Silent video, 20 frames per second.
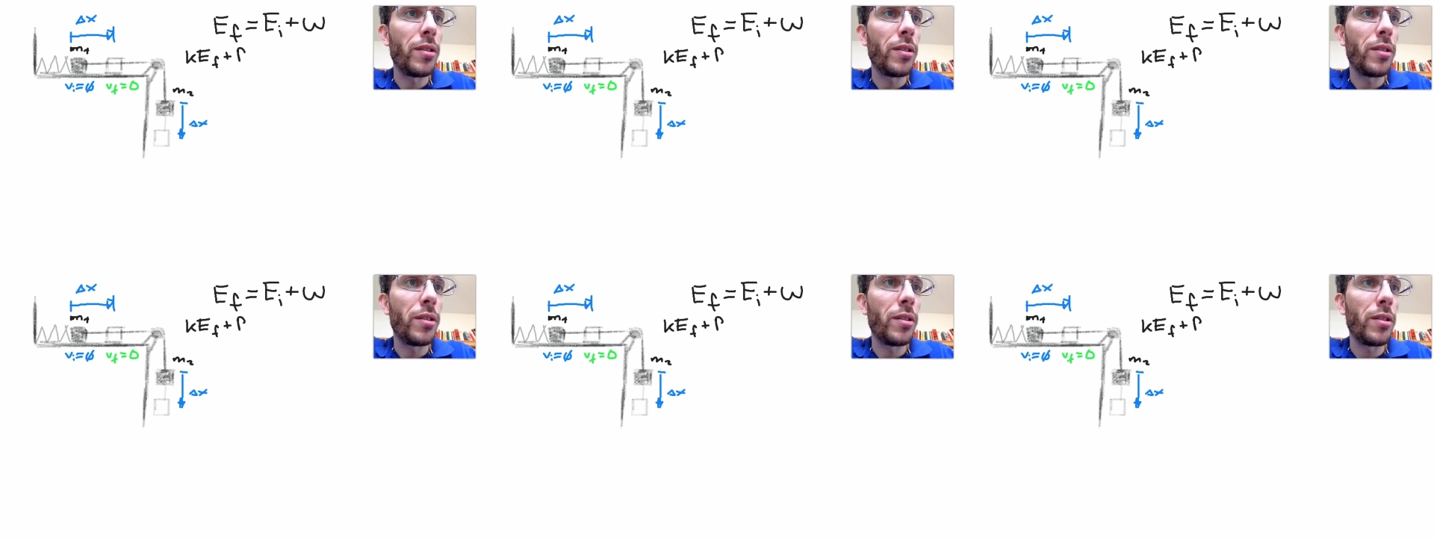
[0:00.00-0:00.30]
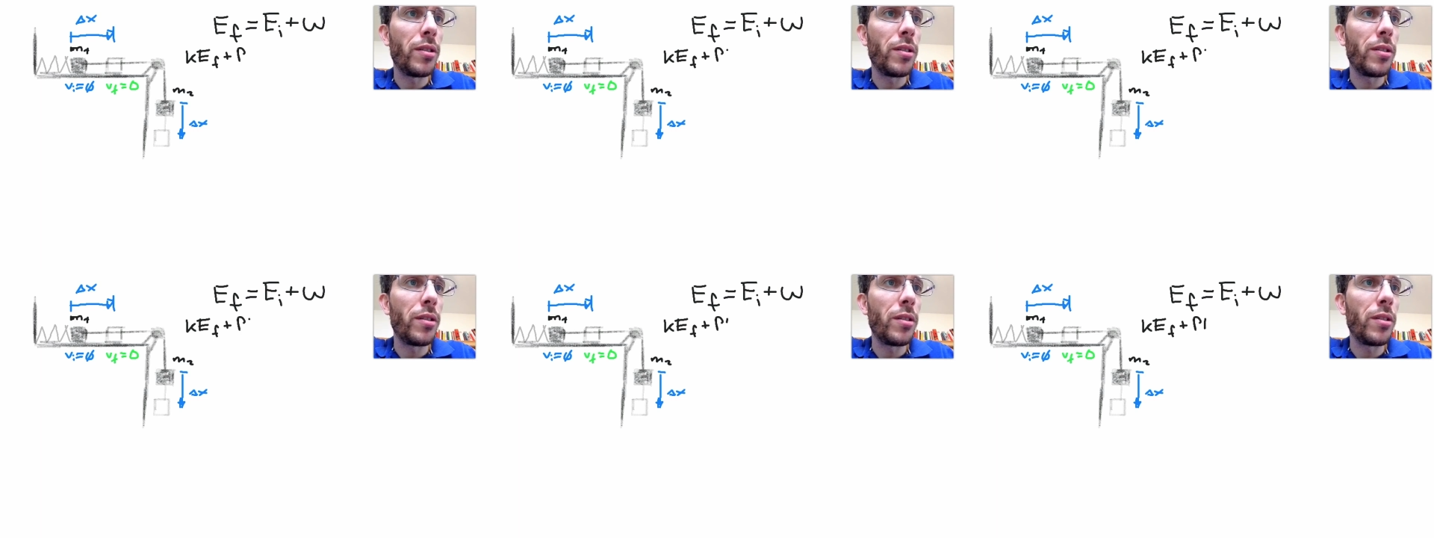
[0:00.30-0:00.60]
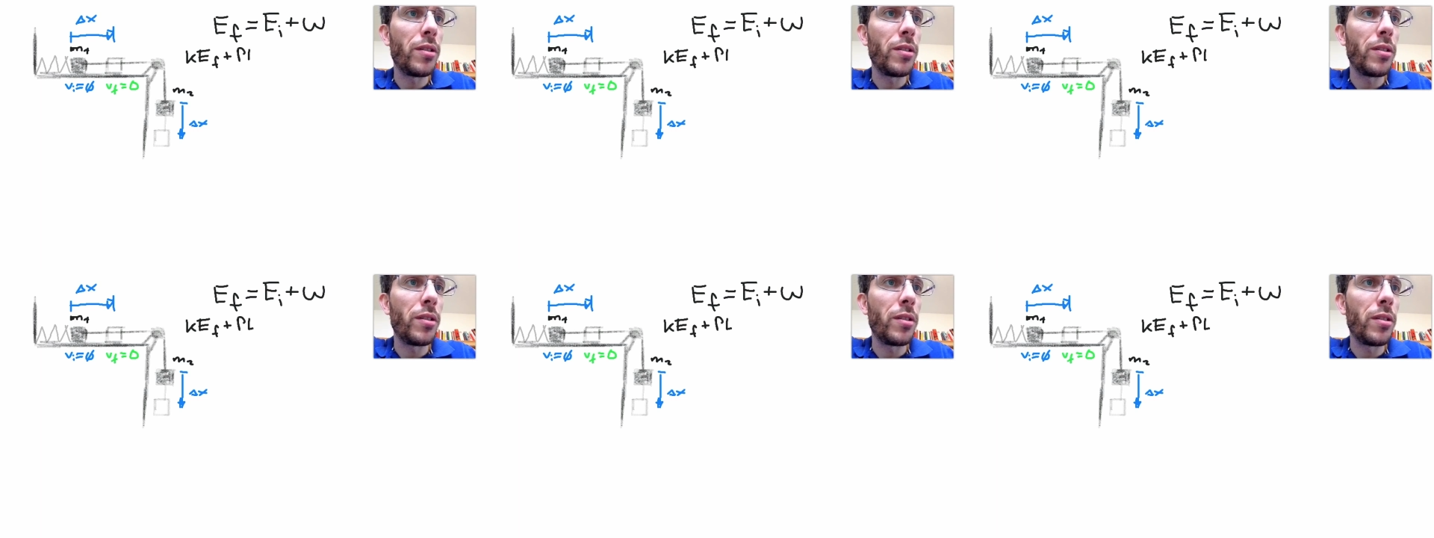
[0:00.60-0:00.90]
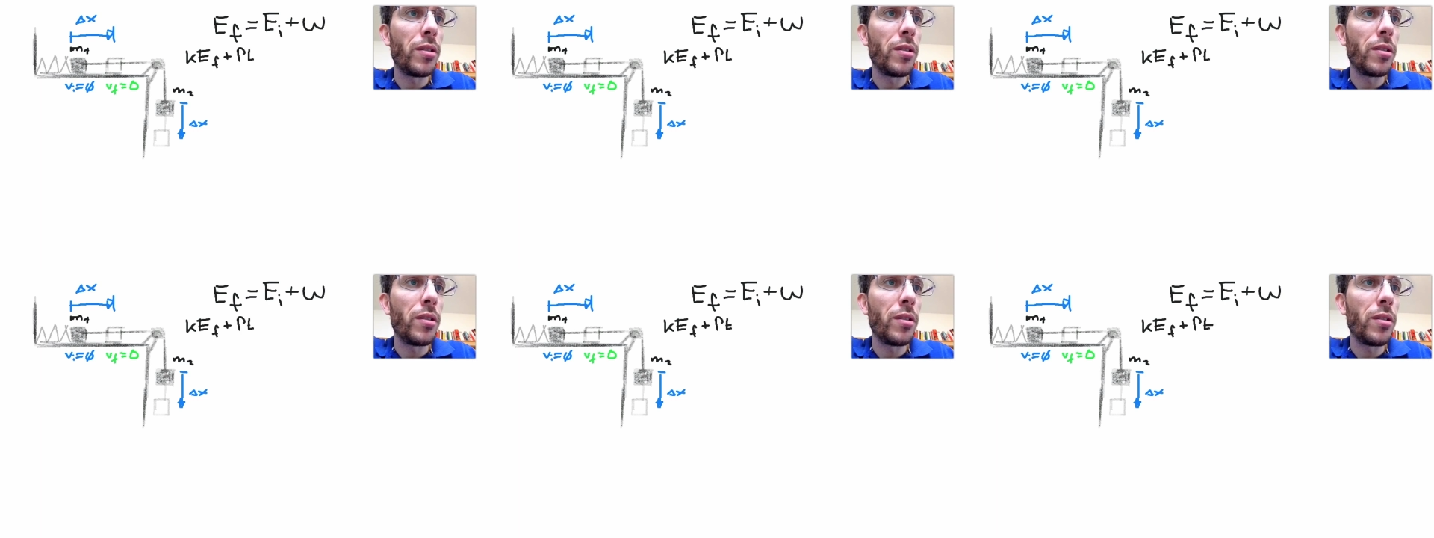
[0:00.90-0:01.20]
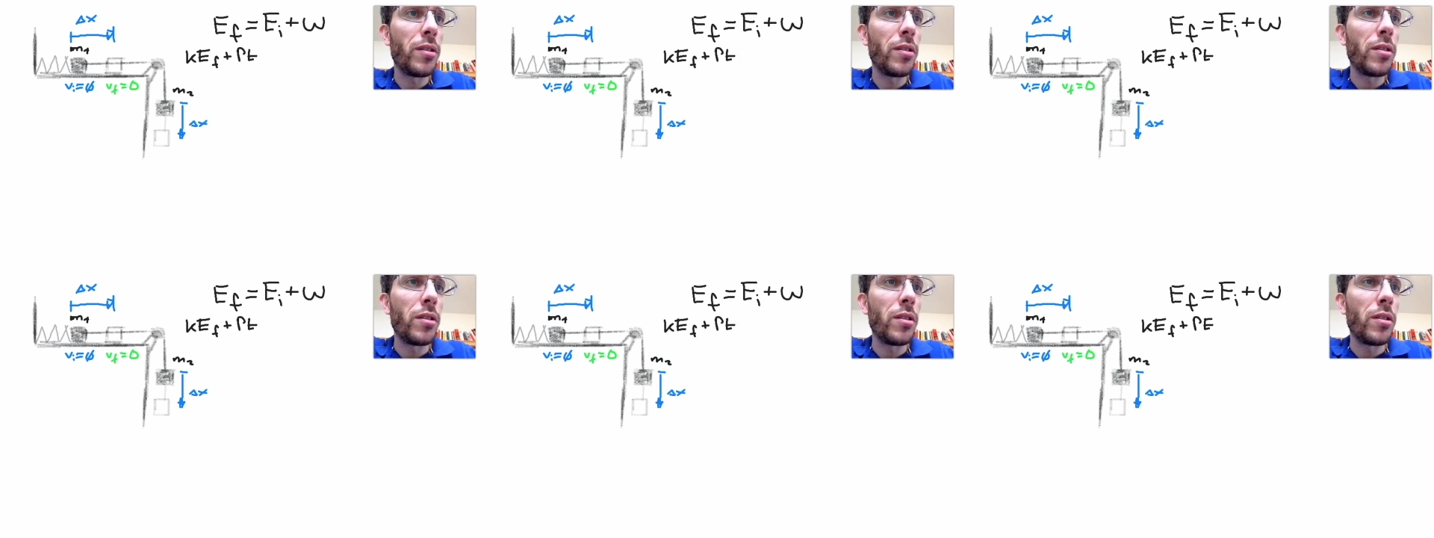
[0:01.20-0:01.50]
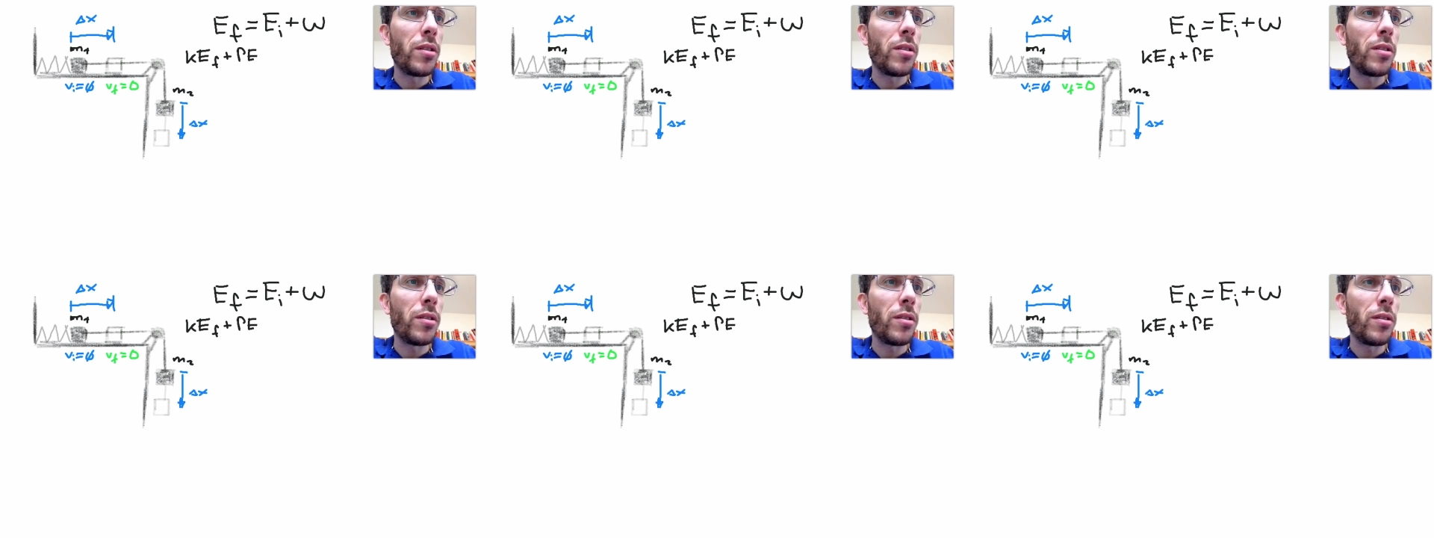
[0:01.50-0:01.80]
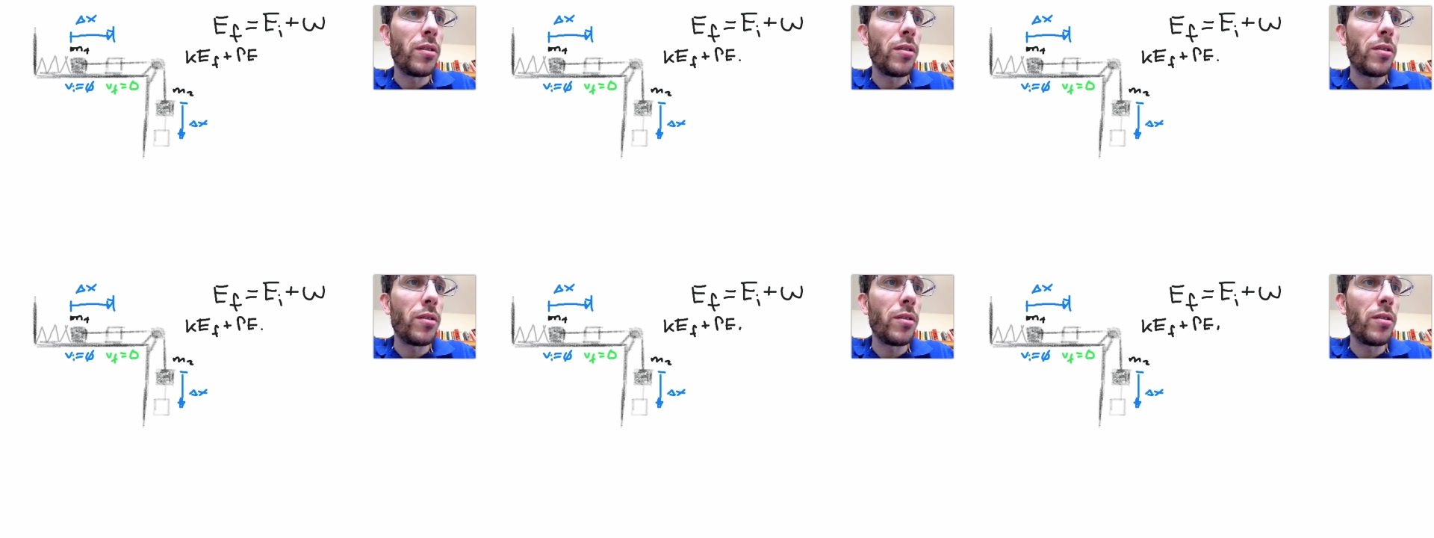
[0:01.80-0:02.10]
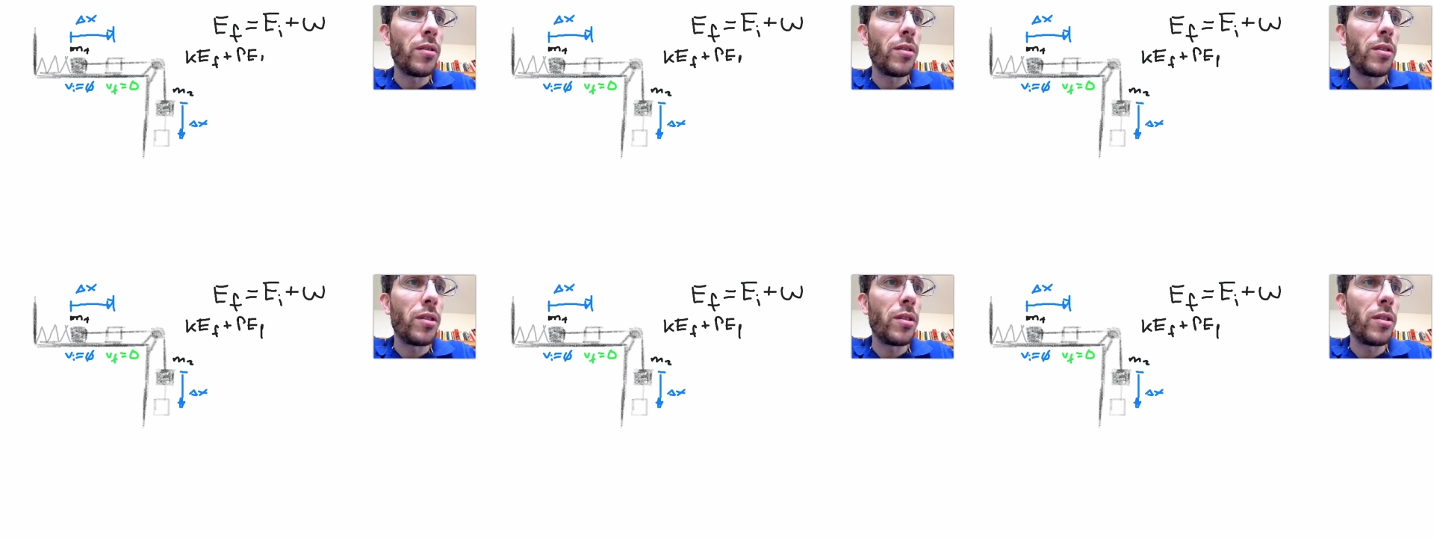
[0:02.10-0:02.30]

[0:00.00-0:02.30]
Nothing is said.